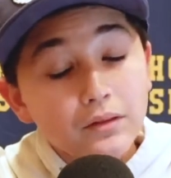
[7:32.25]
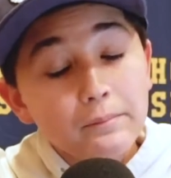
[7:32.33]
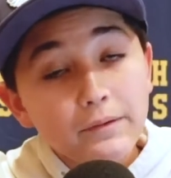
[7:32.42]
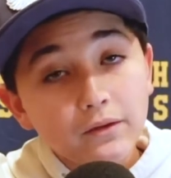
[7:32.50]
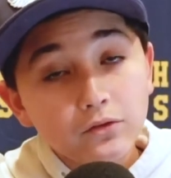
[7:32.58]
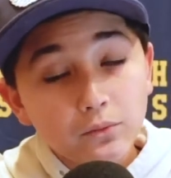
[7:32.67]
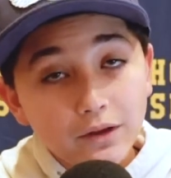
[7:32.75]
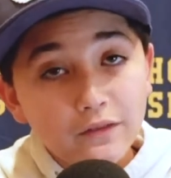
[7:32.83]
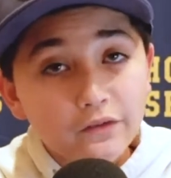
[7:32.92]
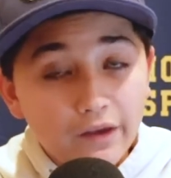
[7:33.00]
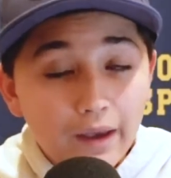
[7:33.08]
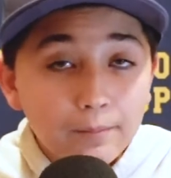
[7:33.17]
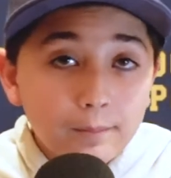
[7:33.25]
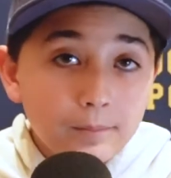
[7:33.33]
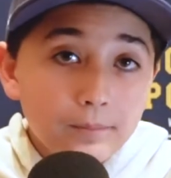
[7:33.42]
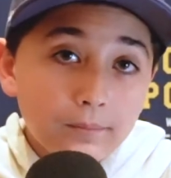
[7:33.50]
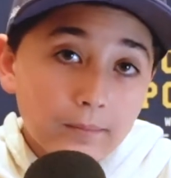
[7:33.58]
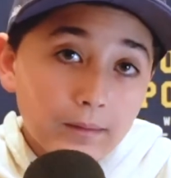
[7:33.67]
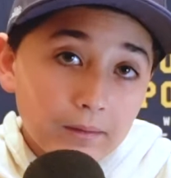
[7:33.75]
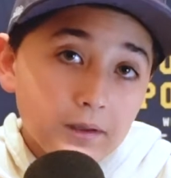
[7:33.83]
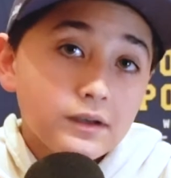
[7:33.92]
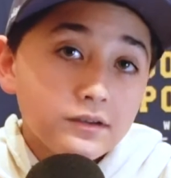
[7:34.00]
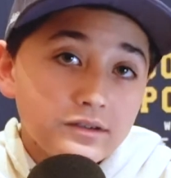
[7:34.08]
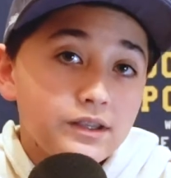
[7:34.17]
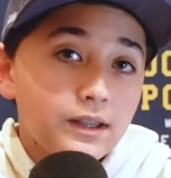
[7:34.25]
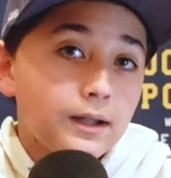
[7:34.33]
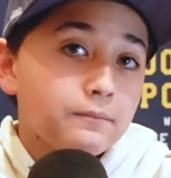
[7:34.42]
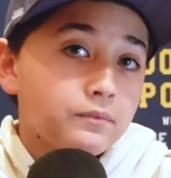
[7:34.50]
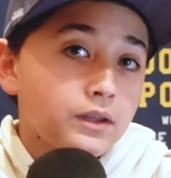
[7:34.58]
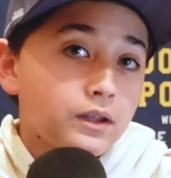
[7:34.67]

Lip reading: the Bills win this game. I could see that.